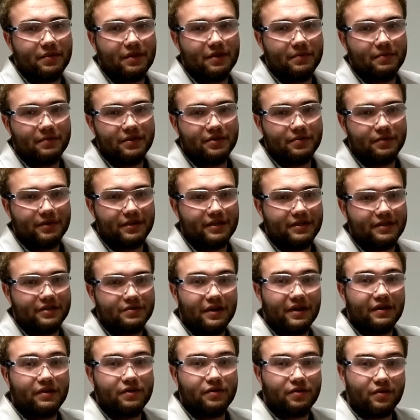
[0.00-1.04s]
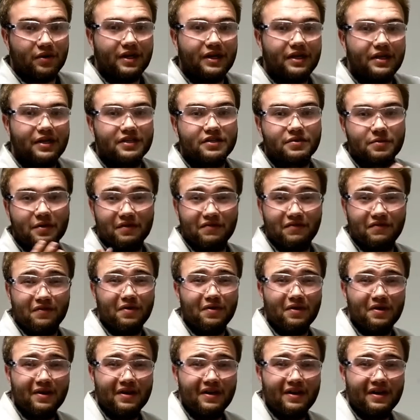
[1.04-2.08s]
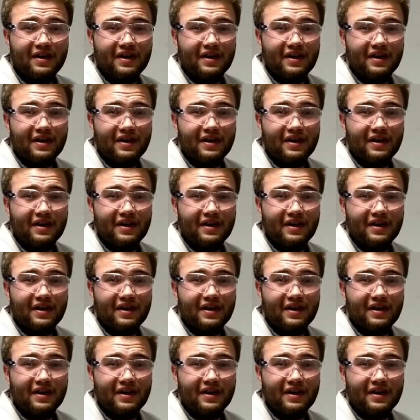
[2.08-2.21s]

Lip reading: swung between swing 3 and swing 4,